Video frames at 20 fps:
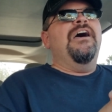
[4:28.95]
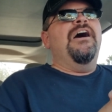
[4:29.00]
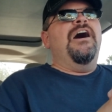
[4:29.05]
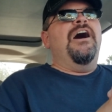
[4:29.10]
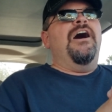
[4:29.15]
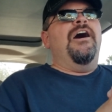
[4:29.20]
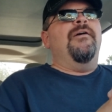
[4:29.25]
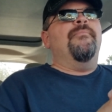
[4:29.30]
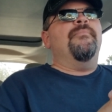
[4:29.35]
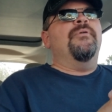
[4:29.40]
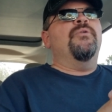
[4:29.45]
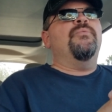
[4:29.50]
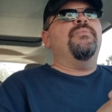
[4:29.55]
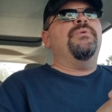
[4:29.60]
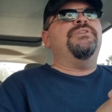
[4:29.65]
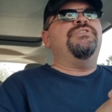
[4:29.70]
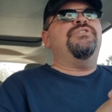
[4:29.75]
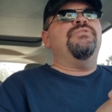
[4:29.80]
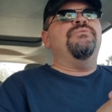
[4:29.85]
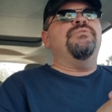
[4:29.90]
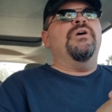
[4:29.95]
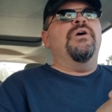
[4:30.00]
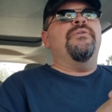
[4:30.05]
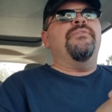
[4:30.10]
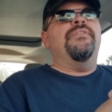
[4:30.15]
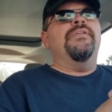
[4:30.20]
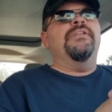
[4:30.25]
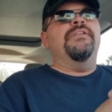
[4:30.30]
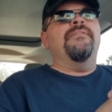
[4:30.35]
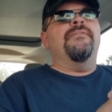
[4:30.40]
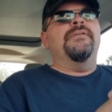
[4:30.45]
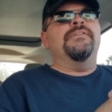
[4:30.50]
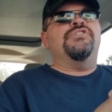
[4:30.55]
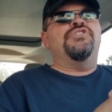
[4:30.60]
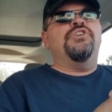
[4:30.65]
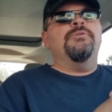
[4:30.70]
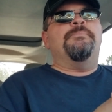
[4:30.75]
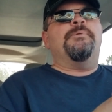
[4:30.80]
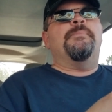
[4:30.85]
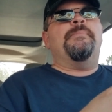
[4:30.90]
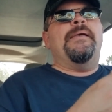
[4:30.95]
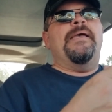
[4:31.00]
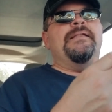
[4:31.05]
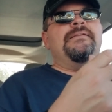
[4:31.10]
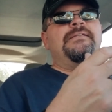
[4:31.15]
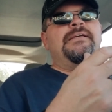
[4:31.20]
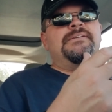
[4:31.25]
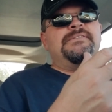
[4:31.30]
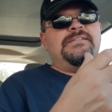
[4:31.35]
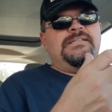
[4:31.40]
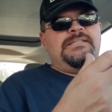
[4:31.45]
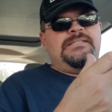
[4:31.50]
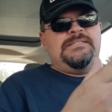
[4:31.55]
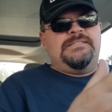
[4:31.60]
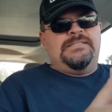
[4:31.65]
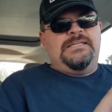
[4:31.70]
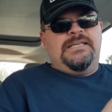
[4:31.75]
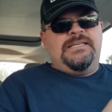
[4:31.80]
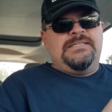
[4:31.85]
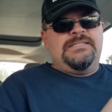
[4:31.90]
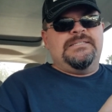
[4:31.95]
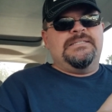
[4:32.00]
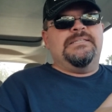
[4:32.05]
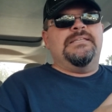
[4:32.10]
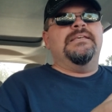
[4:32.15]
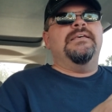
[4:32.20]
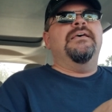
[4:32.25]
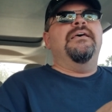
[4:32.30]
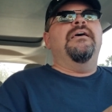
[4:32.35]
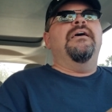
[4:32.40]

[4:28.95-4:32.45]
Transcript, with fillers: Um, we do know that, that Superman does exist.